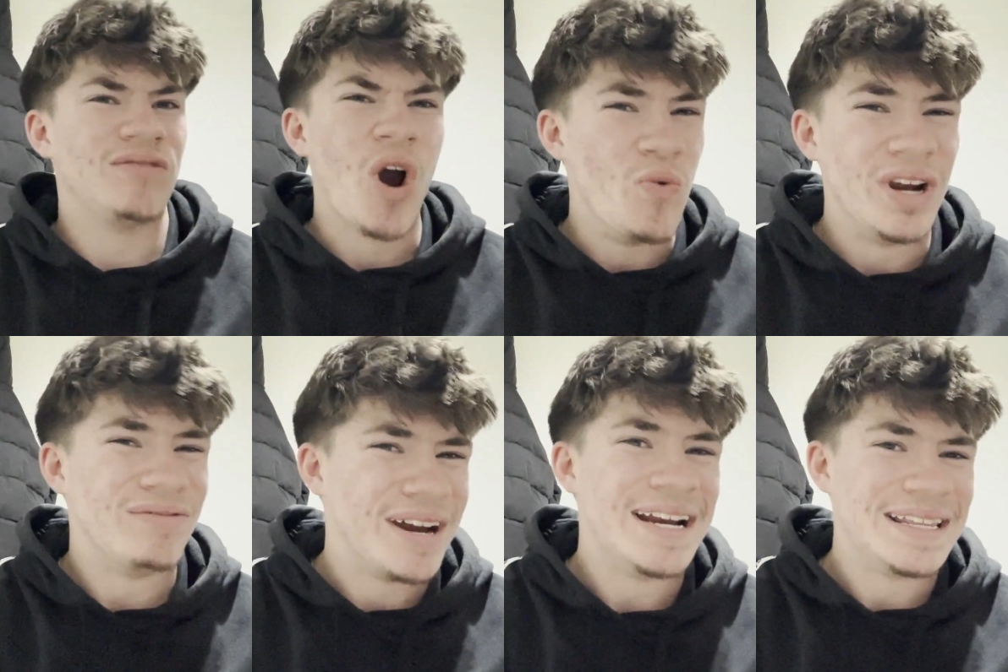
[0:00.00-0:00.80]
only
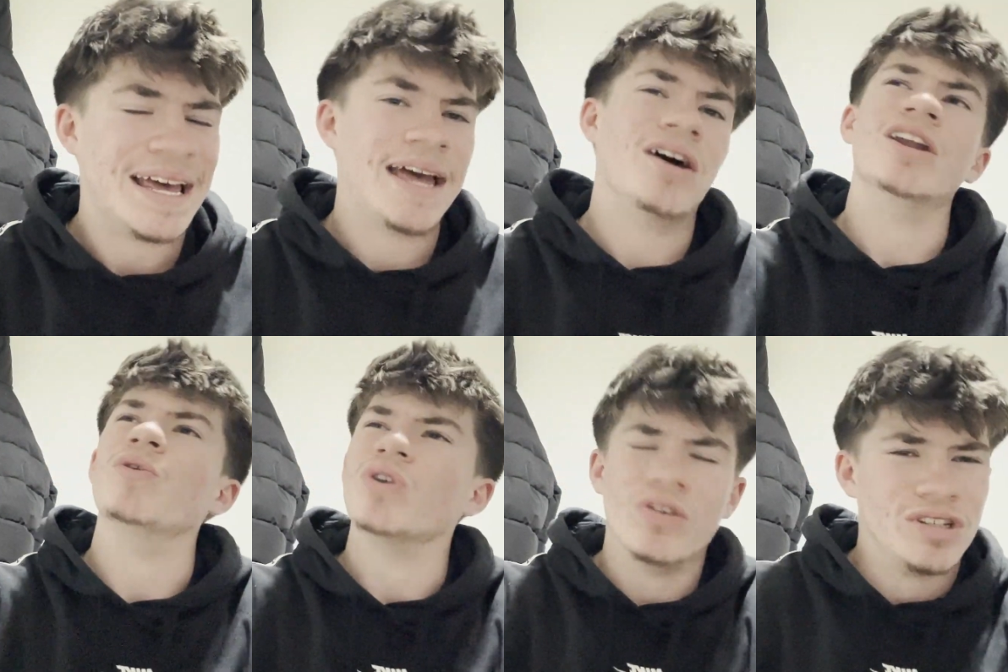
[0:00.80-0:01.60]
really there. I
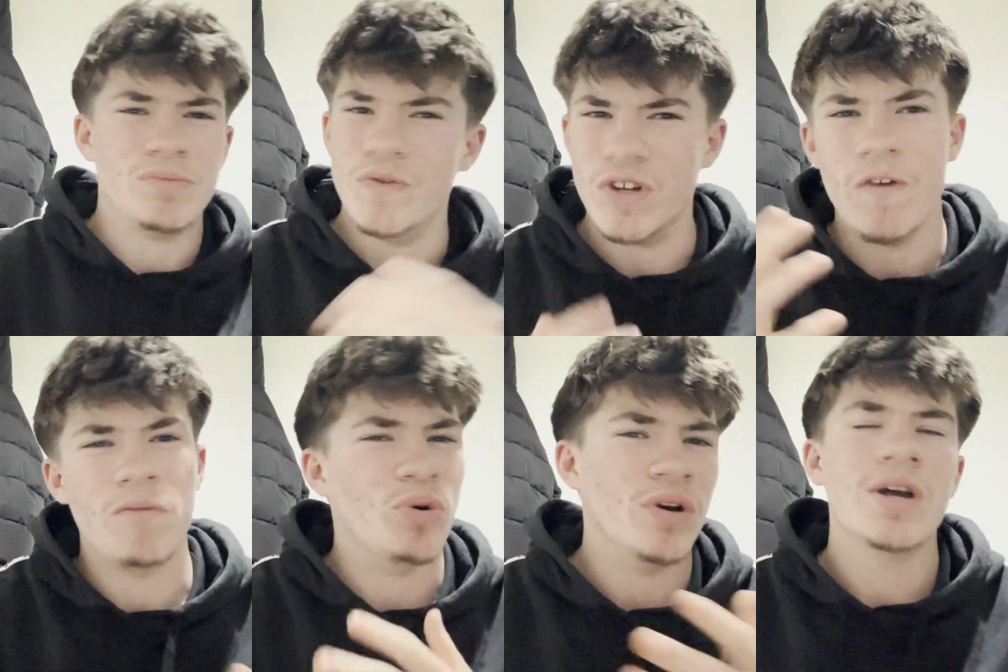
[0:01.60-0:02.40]
know Conte moves over, but